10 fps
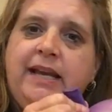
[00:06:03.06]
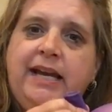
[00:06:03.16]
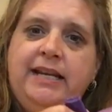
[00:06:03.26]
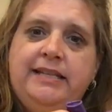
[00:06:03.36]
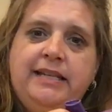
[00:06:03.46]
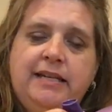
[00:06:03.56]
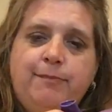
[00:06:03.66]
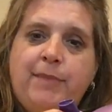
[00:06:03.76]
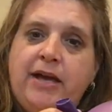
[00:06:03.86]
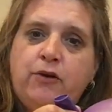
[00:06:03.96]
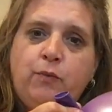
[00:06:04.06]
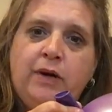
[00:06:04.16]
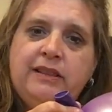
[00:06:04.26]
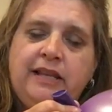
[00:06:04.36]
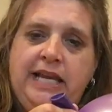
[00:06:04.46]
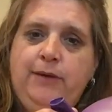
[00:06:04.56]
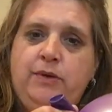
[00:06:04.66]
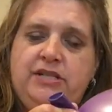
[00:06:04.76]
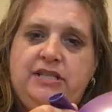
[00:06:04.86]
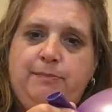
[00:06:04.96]
And it didn't matter what
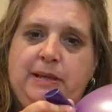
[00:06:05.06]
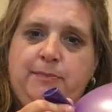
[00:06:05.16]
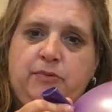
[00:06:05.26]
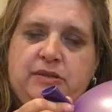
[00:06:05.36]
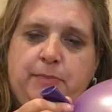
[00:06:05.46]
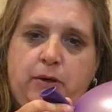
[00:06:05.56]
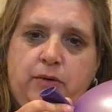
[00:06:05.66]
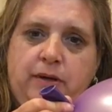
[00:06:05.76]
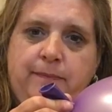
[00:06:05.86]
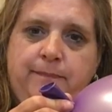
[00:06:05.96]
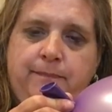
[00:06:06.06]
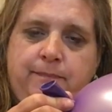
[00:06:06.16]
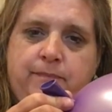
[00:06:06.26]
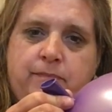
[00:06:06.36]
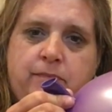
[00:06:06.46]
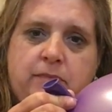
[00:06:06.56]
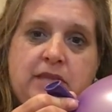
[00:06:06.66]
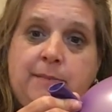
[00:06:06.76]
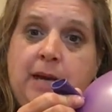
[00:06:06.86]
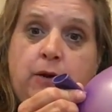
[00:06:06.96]
language the people spoke.
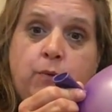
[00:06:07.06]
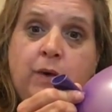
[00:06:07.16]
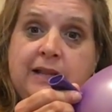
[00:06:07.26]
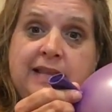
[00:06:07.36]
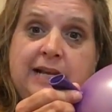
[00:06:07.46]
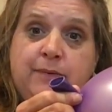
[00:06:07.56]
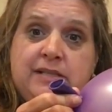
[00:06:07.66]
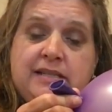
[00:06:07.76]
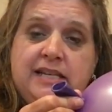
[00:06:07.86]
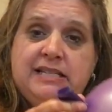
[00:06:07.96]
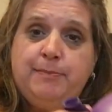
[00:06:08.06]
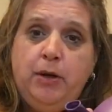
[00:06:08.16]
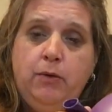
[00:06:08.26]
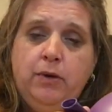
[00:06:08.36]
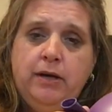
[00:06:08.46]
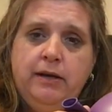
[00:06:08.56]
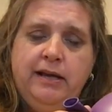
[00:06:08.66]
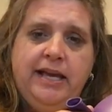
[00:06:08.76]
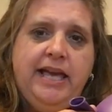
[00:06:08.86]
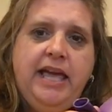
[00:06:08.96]
No matter what language they spoke,
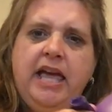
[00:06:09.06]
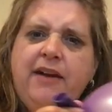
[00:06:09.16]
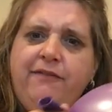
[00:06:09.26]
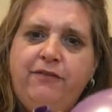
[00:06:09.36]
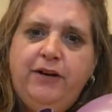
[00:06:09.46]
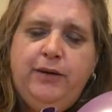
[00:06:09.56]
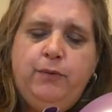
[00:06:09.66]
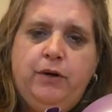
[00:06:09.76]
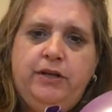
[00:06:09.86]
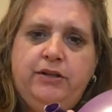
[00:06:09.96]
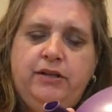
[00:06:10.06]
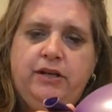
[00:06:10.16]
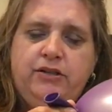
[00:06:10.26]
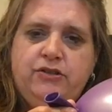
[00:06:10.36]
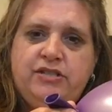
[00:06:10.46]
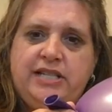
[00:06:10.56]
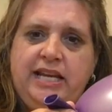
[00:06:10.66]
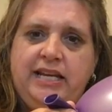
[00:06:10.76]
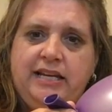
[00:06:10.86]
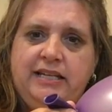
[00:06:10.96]
everyone could
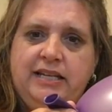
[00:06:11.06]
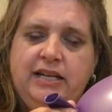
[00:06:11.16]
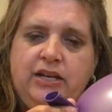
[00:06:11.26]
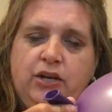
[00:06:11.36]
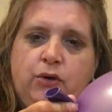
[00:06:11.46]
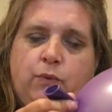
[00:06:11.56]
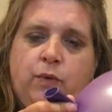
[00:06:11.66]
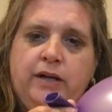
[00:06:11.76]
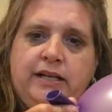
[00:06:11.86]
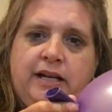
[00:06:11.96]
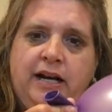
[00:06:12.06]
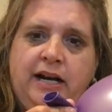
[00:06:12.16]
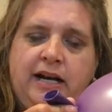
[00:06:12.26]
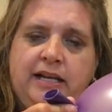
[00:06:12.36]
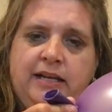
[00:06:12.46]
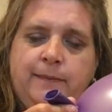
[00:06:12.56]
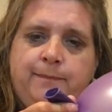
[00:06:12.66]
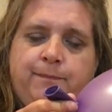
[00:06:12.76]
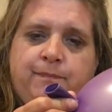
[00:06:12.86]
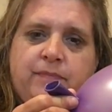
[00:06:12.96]
understand what God
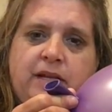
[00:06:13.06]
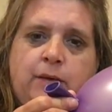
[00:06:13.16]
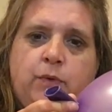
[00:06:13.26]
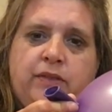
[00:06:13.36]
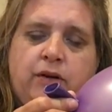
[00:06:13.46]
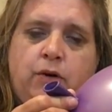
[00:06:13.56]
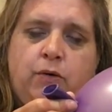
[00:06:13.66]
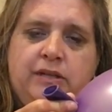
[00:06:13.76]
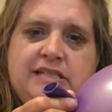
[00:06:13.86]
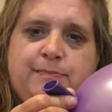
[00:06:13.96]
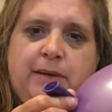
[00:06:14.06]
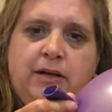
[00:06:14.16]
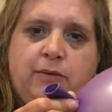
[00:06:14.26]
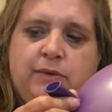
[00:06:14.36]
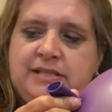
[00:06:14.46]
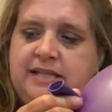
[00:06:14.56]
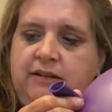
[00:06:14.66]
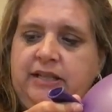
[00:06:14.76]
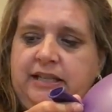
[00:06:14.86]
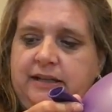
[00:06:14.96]
and what the Holy Spirit was
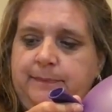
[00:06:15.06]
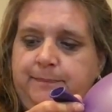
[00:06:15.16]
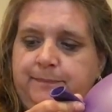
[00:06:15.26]
telling them.